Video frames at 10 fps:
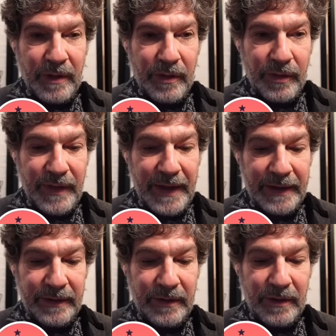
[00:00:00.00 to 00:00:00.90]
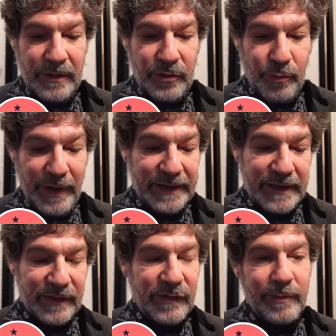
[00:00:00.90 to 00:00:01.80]
then you
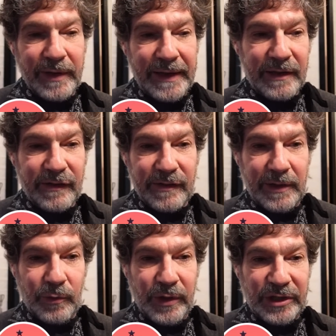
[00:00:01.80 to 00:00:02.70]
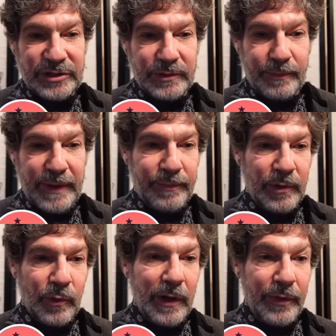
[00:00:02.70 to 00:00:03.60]
might get some lakes in which
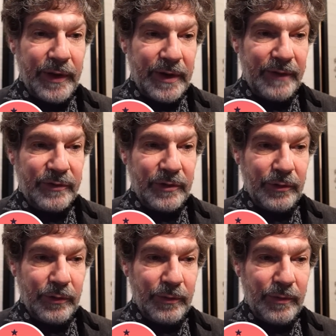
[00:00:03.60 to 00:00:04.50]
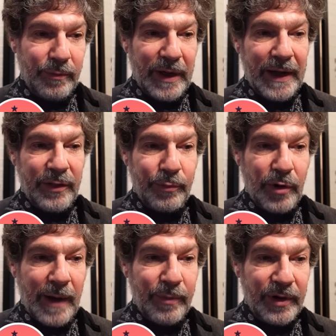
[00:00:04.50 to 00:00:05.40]
people wealthy enough to buy the
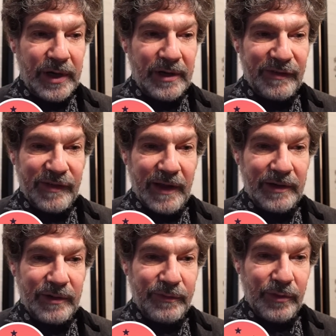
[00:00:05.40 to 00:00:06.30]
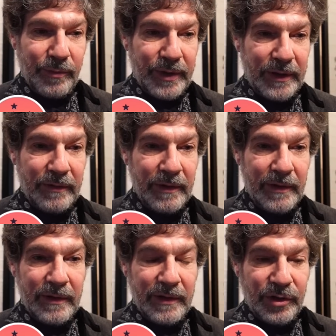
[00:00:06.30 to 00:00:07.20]
property decide to forbid
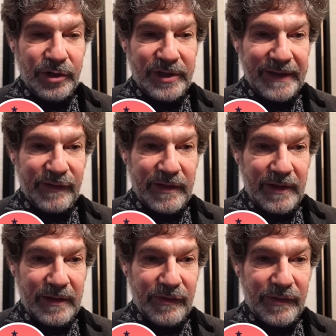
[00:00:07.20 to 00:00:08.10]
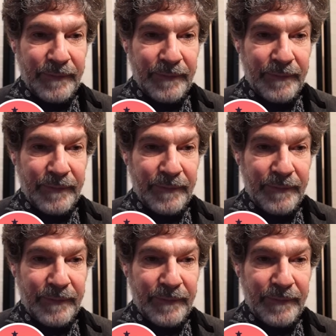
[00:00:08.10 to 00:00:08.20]
jet skis,